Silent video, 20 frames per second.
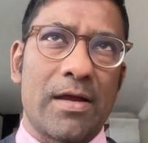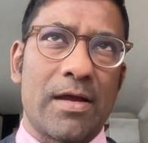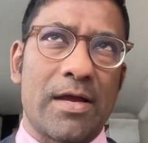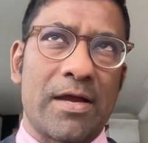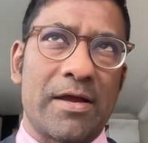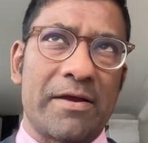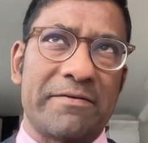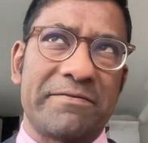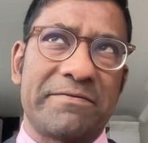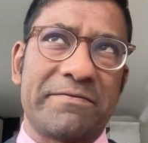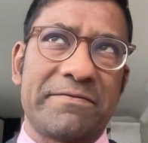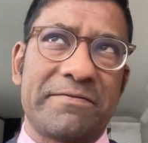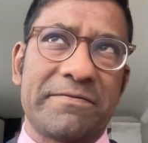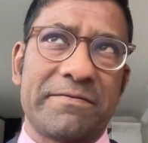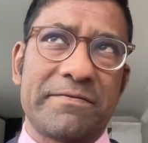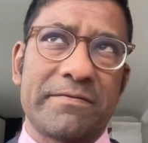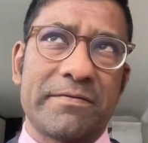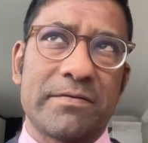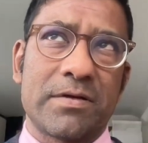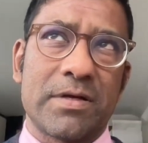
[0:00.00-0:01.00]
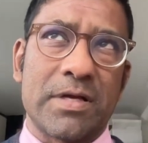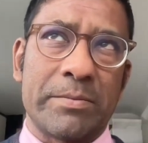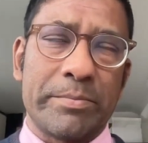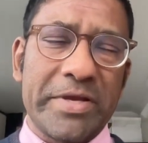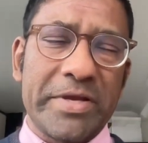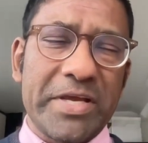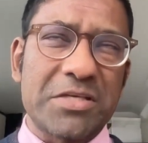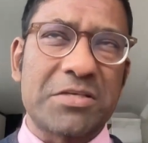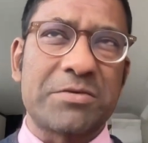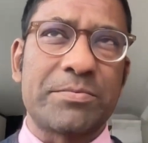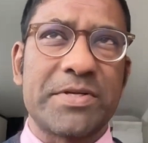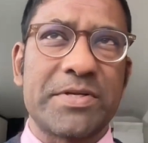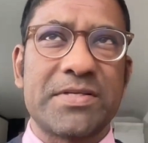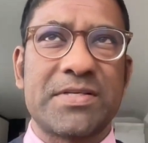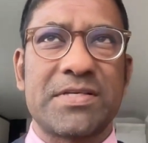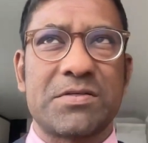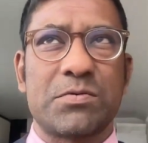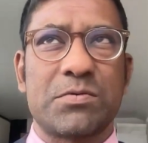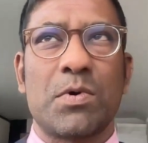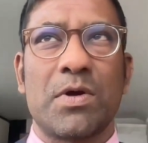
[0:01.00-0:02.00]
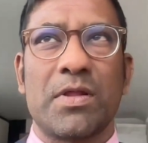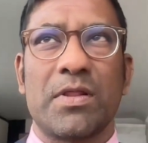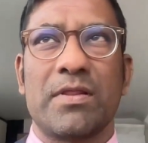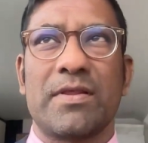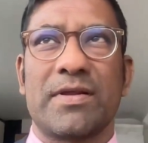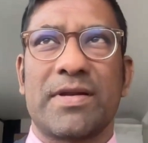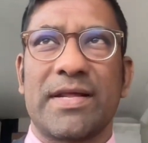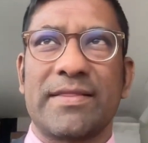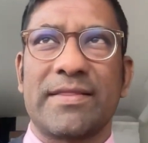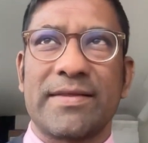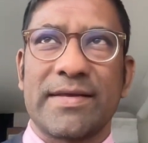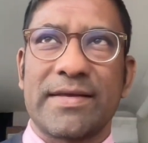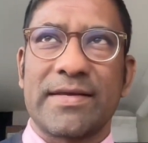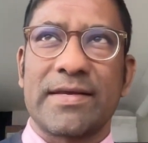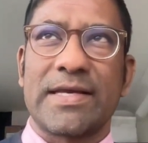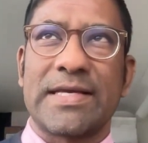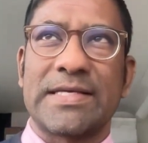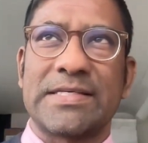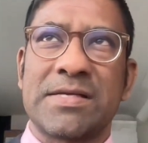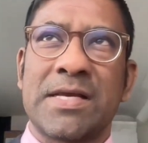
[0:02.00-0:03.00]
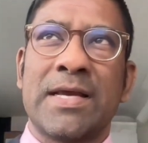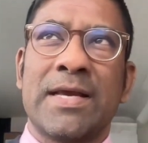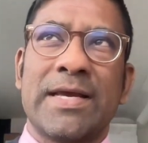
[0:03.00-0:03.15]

of impeachment is one that I think is